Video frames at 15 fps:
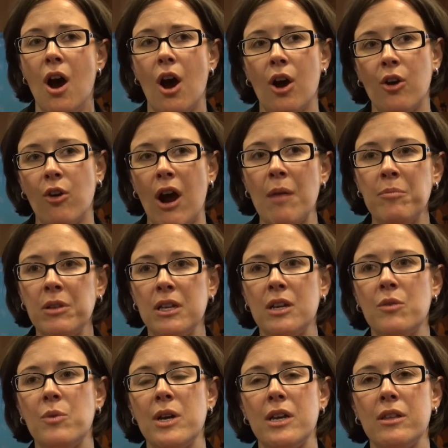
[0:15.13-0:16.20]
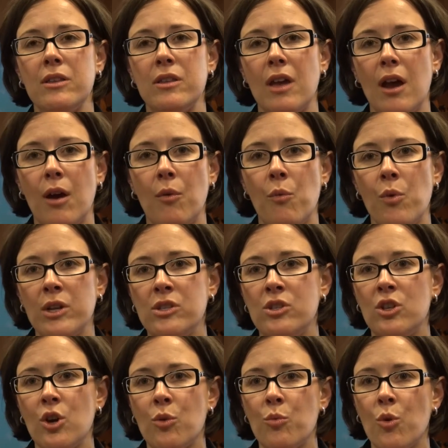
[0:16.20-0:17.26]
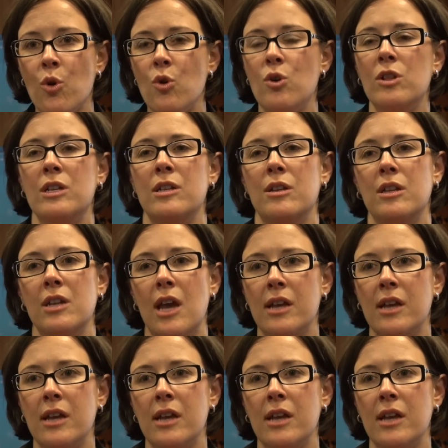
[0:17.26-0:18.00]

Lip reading: are grappling with what's their role in